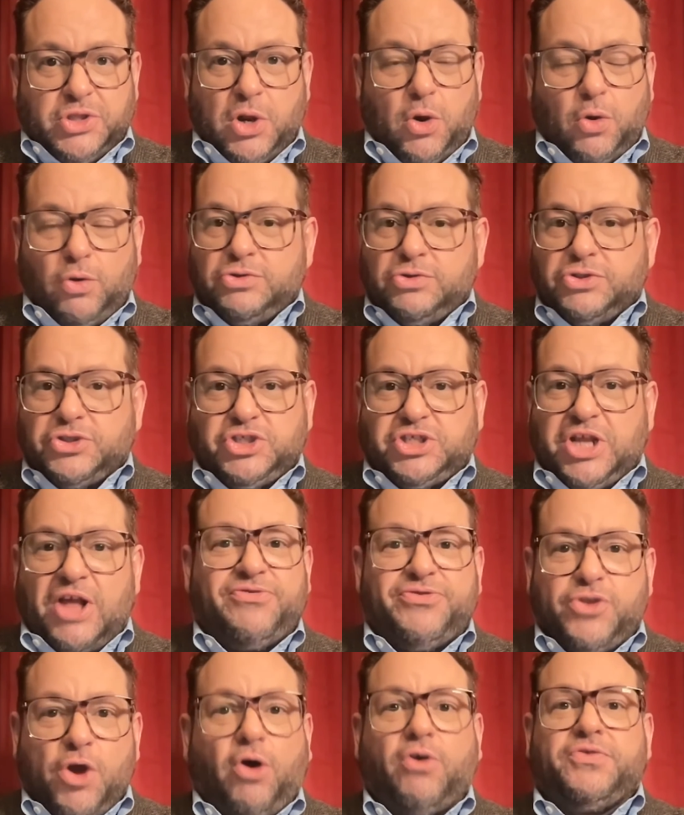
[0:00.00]
The launch did
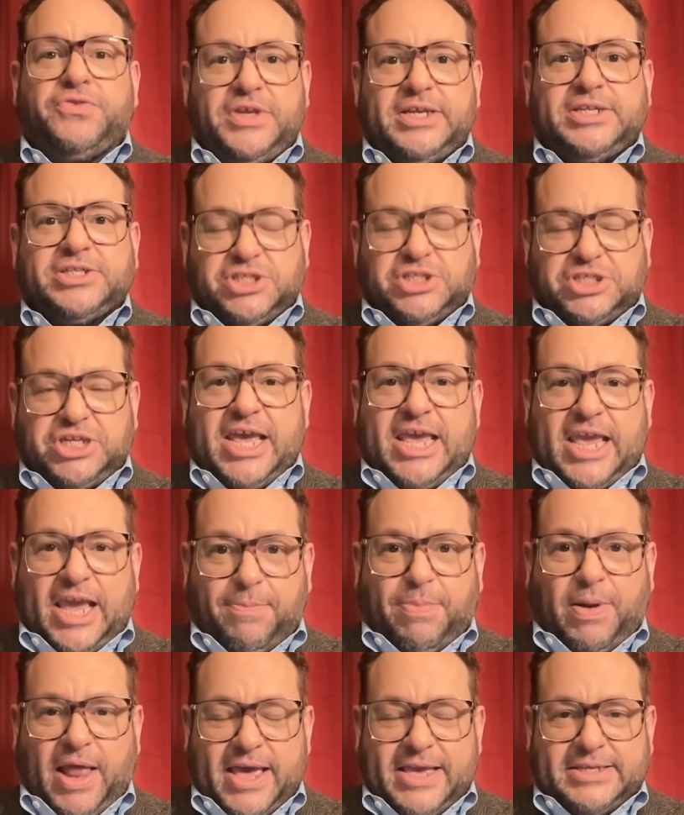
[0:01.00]
not need to
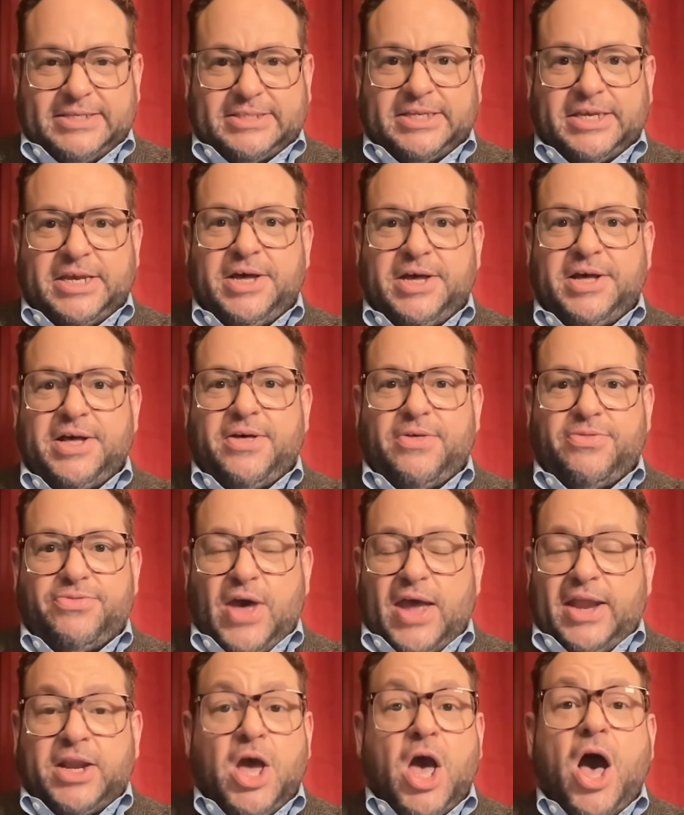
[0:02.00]
take place
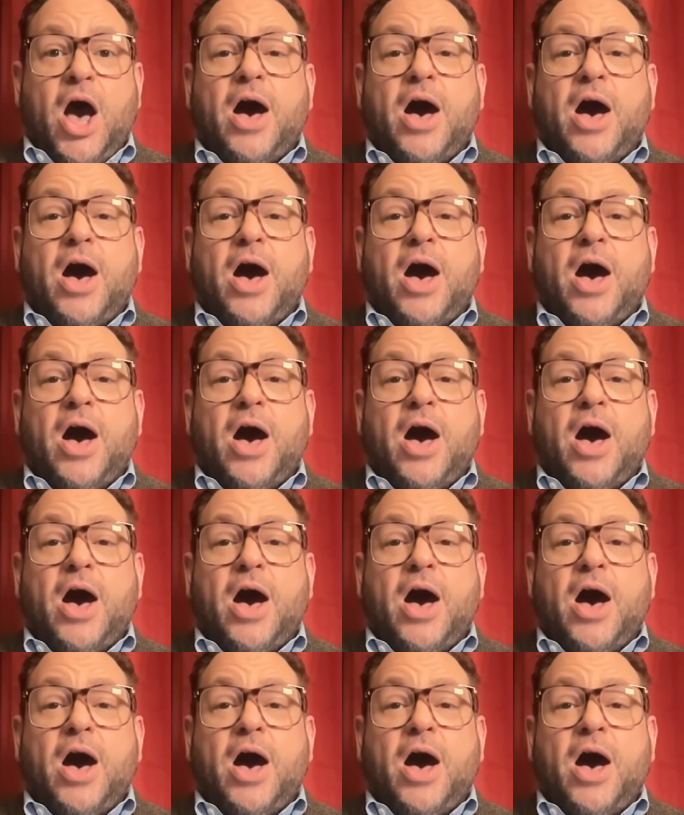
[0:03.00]
then.